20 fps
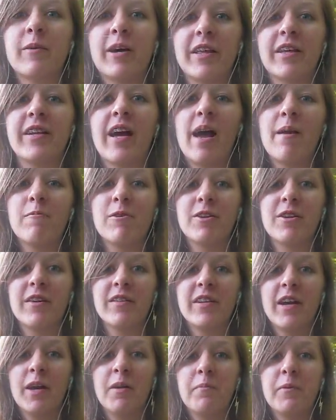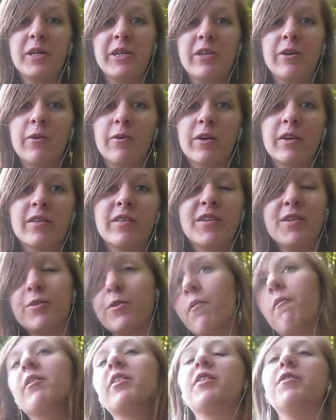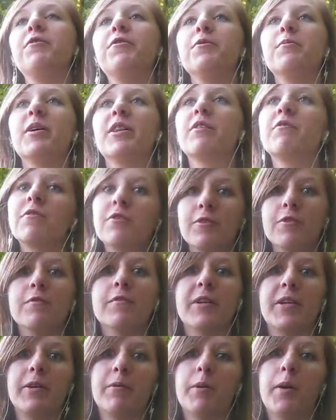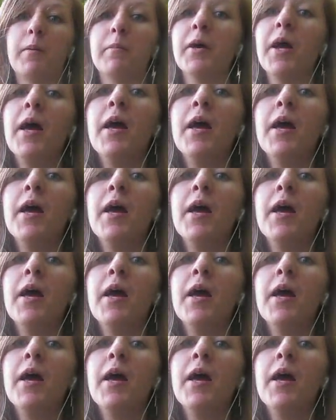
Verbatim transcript: By the time you're done typing yours, you go onto YouTube and there's a new video up.